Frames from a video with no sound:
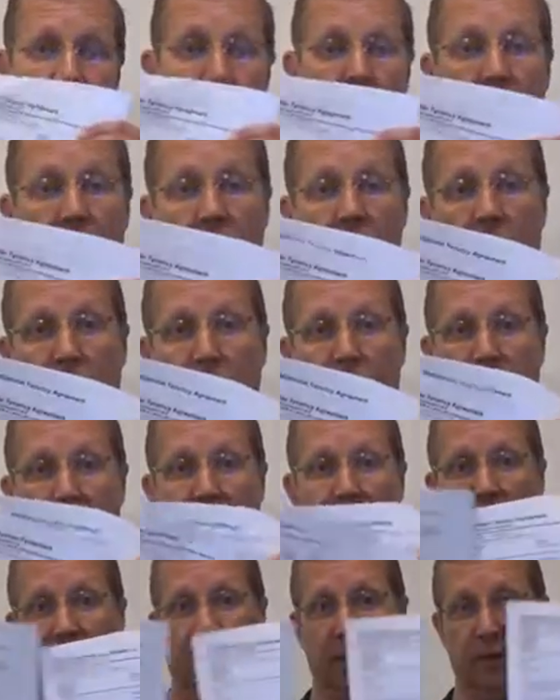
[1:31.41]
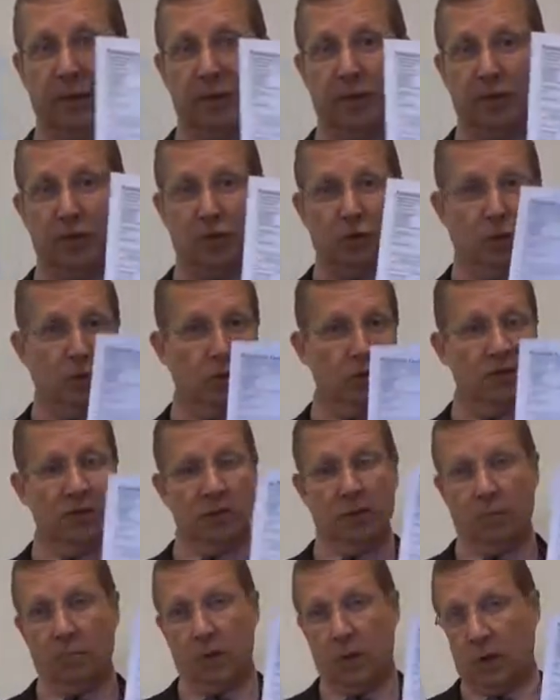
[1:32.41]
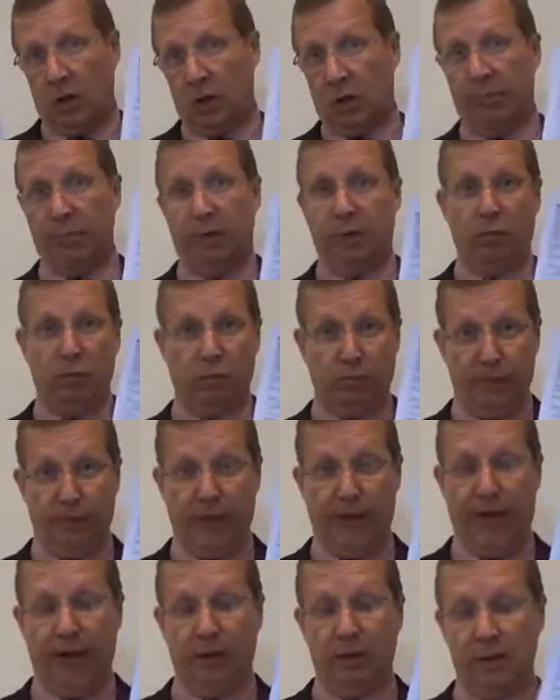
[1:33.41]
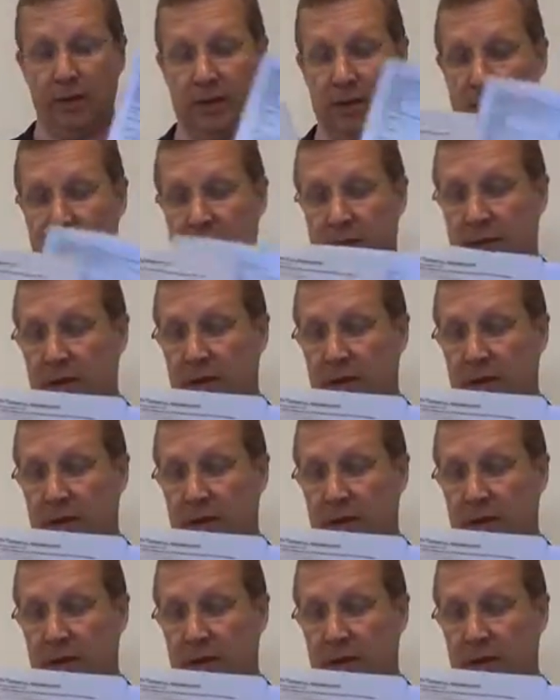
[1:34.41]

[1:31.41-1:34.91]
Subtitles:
One copy is yours and one copy will be ours.